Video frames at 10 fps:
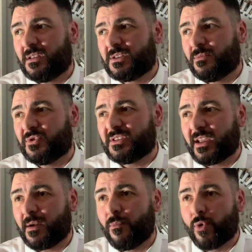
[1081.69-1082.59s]
It's almost
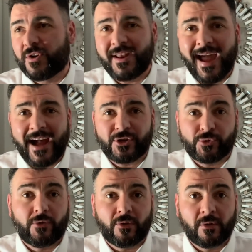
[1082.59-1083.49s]
like a more
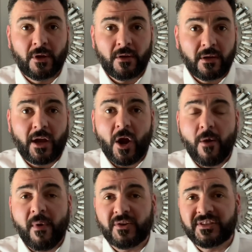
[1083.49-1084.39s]
natural
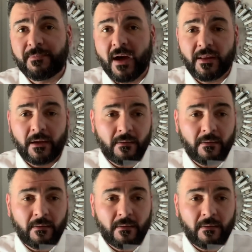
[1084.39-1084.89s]
caramel smelling.